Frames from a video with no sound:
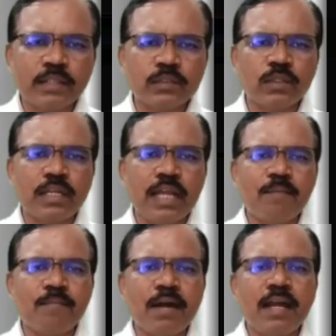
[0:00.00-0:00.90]
So
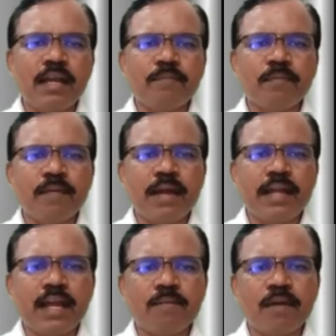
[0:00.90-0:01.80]
dabba f by
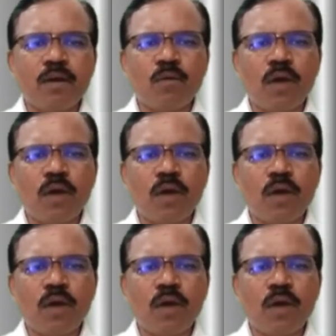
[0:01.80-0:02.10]
dabba y